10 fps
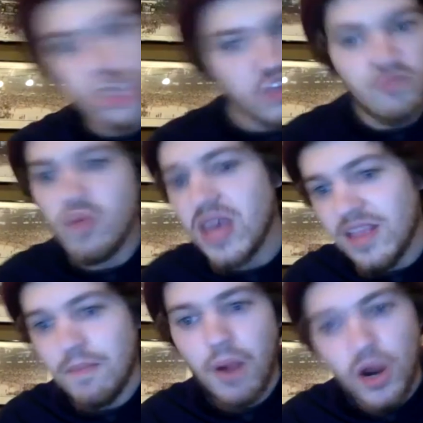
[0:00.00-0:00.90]
have
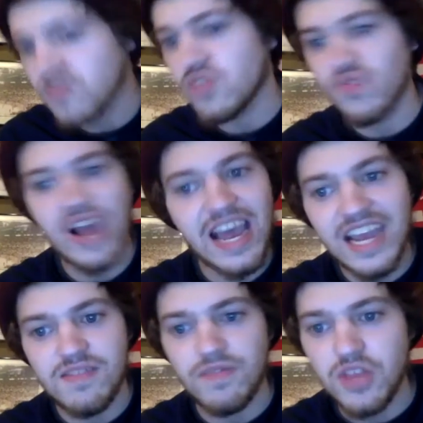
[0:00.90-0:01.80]
been part of the
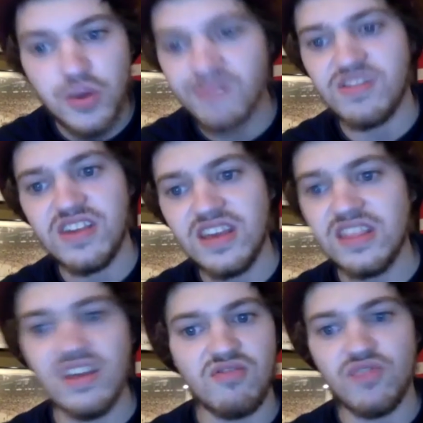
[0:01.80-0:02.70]
rise of the UFC in
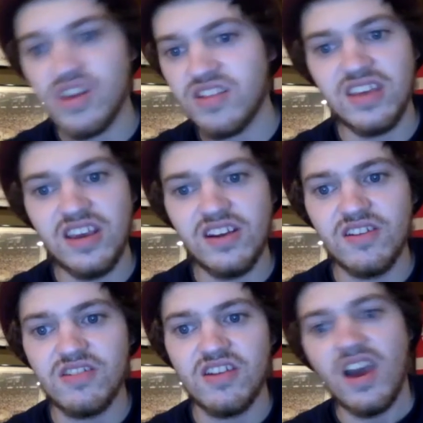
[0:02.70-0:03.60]
these recent
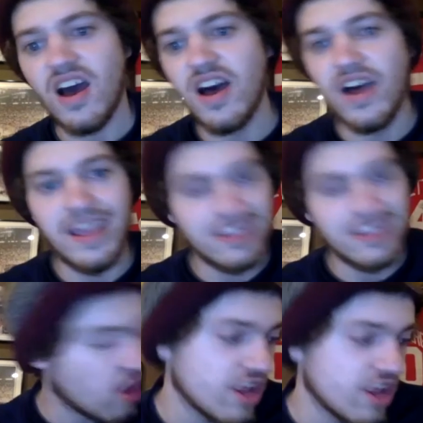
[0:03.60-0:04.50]
years
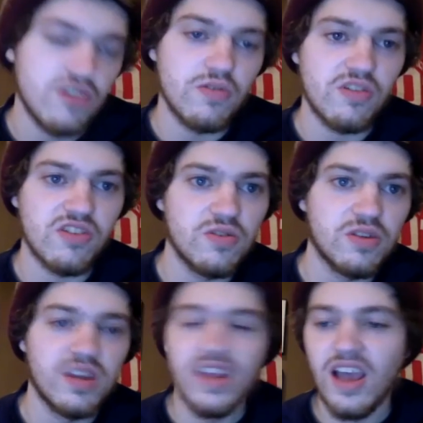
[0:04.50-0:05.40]
and gone too
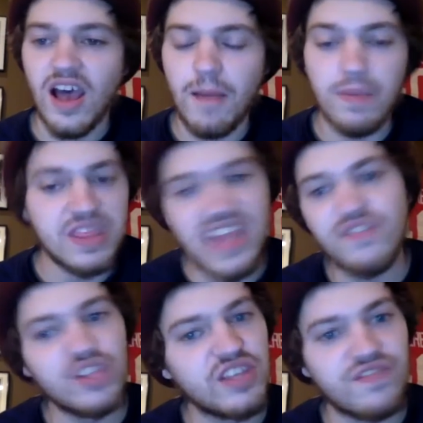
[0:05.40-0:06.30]
soon, but
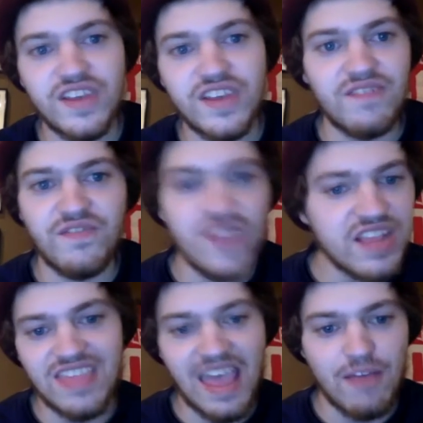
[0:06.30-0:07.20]
definitely
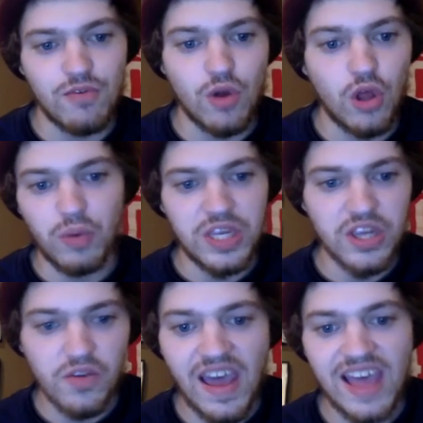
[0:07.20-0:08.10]
fits that role. When
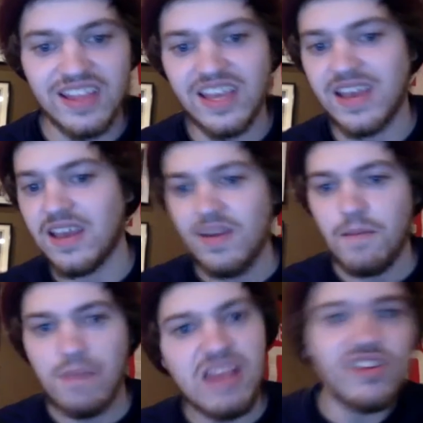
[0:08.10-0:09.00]
you've got like
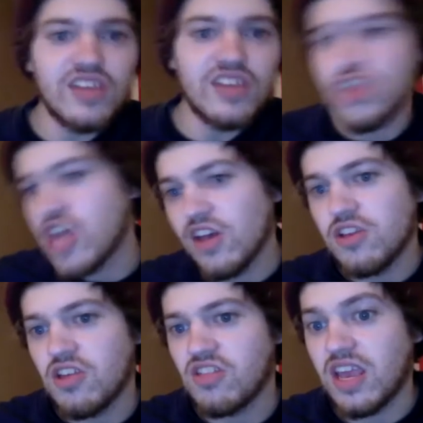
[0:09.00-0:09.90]
basically a
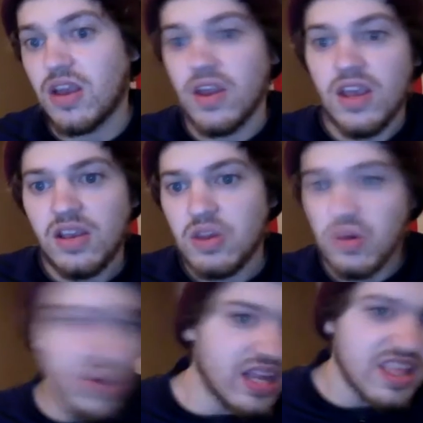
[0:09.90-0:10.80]
challenge is like,
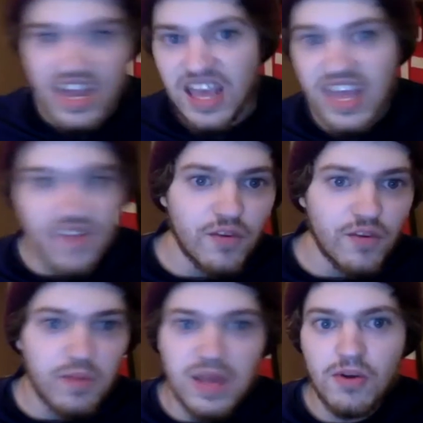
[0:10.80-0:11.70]
you want to take a hit
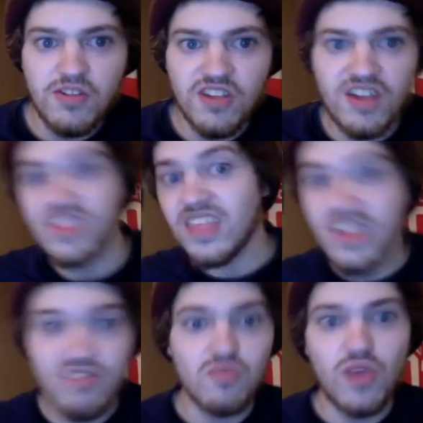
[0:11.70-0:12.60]
from Kimbo Slice in
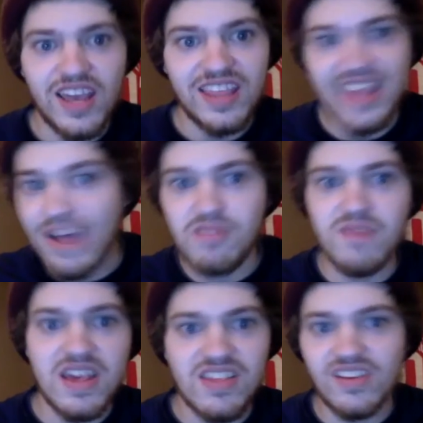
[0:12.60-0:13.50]
this way, and that was
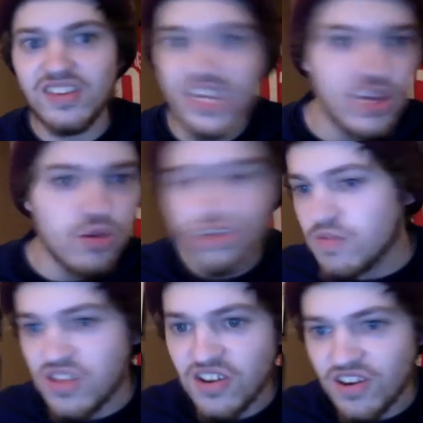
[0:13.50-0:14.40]
basically a
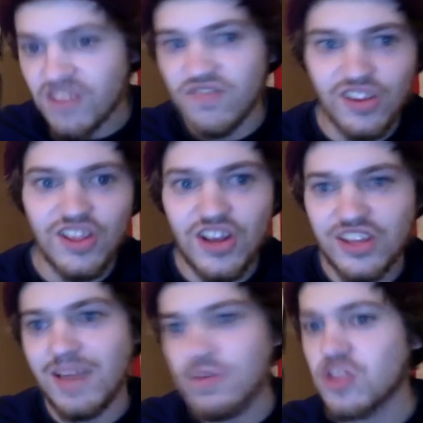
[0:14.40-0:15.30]
YouTube series for a long
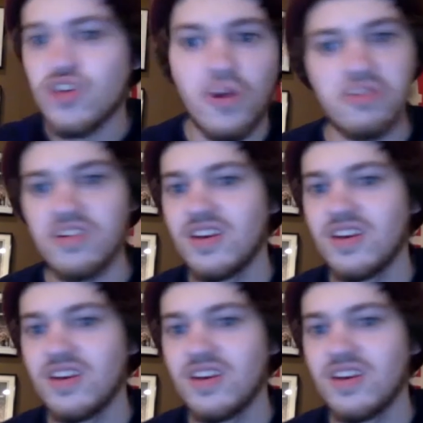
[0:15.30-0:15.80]
time. It shows,